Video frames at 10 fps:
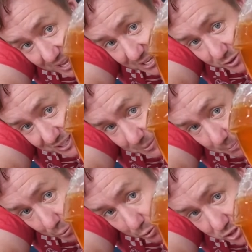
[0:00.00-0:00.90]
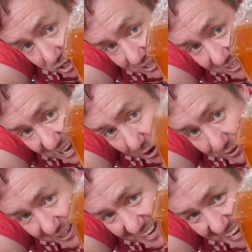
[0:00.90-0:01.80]
there, so I need to push it
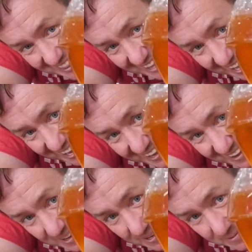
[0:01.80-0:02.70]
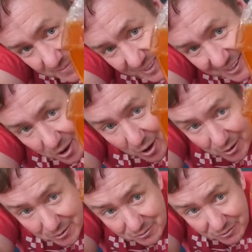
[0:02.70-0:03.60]
down and in there, and
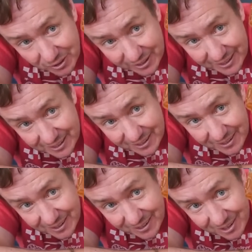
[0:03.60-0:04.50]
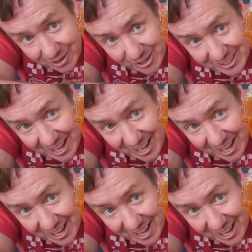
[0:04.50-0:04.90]
hopefully, look at